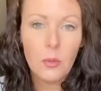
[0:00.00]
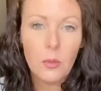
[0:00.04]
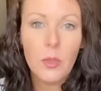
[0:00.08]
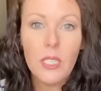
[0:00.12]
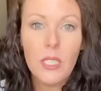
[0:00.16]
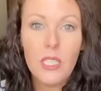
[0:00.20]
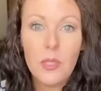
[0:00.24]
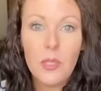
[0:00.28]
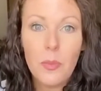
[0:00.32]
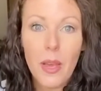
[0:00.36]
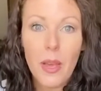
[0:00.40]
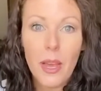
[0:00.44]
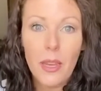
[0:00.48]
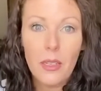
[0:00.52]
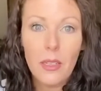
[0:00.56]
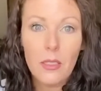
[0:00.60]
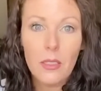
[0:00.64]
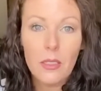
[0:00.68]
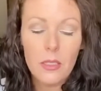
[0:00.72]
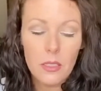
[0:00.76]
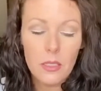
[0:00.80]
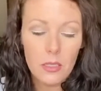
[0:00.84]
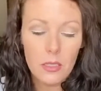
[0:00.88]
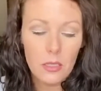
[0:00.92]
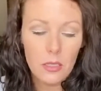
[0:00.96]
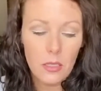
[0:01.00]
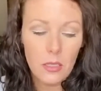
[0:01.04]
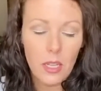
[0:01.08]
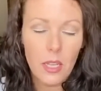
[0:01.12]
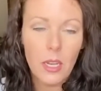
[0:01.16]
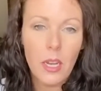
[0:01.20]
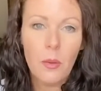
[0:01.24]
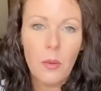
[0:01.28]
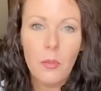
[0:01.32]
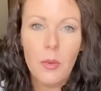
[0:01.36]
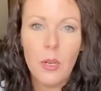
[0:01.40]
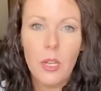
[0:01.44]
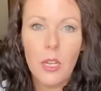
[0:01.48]
respect,
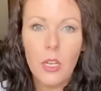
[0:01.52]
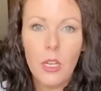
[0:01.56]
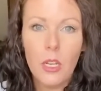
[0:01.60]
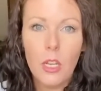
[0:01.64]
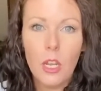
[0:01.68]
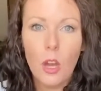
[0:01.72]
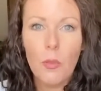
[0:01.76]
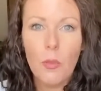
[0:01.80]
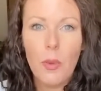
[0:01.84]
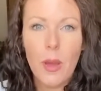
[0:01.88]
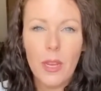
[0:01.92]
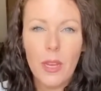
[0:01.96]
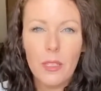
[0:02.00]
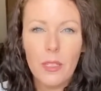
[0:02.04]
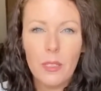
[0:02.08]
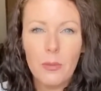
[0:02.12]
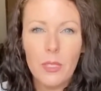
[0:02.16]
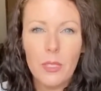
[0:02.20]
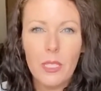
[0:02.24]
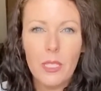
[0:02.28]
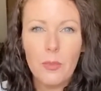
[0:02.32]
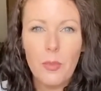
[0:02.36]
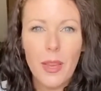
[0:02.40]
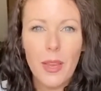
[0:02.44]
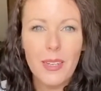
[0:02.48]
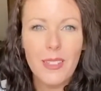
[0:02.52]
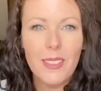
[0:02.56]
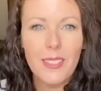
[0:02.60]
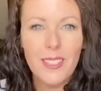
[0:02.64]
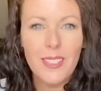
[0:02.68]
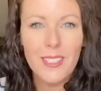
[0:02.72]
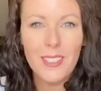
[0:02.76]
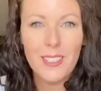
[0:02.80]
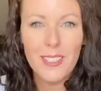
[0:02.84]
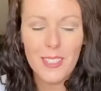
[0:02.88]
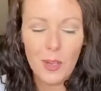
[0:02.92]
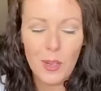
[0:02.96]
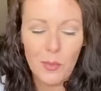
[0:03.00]
and I'm gonna go back to respect
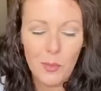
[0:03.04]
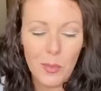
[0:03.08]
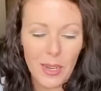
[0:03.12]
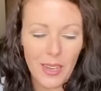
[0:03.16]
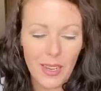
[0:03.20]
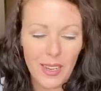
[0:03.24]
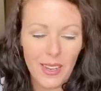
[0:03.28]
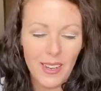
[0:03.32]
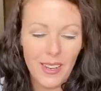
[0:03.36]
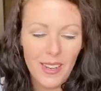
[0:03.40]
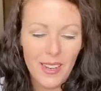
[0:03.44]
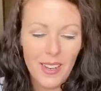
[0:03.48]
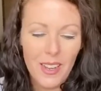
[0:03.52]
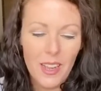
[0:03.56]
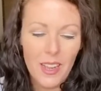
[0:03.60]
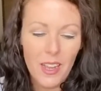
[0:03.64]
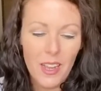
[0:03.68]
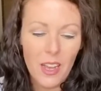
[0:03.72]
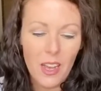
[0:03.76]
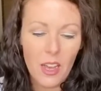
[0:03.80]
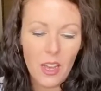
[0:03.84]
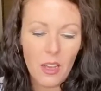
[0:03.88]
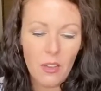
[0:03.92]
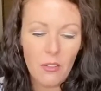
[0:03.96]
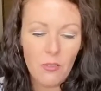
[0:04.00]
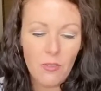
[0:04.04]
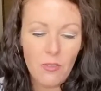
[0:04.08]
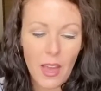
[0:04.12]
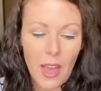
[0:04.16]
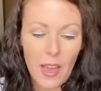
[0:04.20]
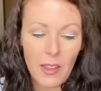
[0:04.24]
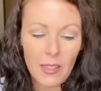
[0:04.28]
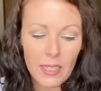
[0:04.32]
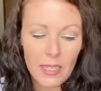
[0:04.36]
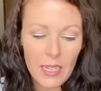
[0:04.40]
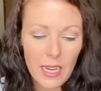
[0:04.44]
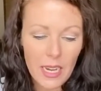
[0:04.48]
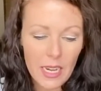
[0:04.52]
in just a minute,
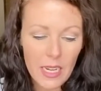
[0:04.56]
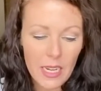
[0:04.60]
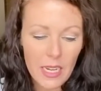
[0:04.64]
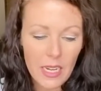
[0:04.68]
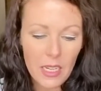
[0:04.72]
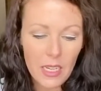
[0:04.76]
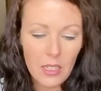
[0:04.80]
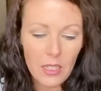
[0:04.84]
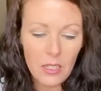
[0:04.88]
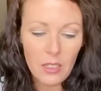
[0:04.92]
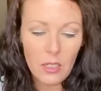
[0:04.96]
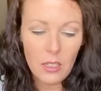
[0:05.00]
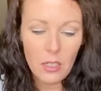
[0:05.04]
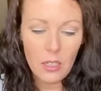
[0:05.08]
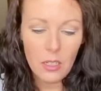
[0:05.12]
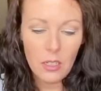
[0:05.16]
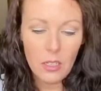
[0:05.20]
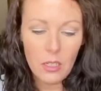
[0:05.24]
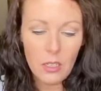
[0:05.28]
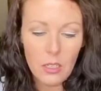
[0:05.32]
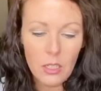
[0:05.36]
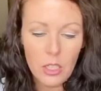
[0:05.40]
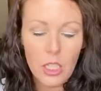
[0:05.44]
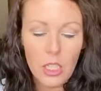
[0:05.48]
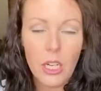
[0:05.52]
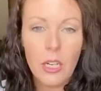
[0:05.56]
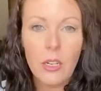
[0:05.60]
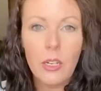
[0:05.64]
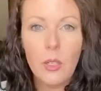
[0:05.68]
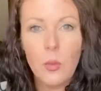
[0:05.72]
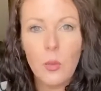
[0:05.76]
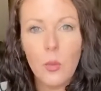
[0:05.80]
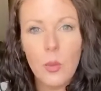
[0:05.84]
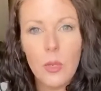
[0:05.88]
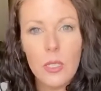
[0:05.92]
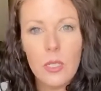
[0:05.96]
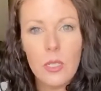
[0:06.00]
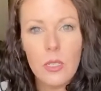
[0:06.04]
validating,
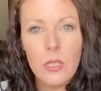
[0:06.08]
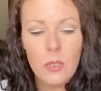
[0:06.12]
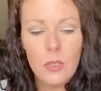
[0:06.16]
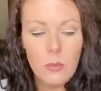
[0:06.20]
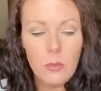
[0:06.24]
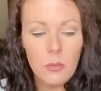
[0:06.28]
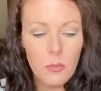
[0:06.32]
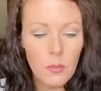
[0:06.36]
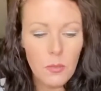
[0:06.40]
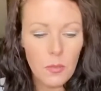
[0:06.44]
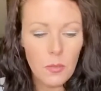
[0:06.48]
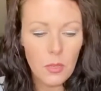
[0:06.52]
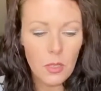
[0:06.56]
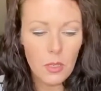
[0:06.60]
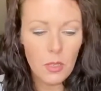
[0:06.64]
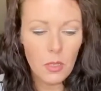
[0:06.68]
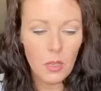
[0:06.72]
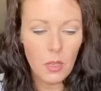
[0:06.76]
sharing wisdom,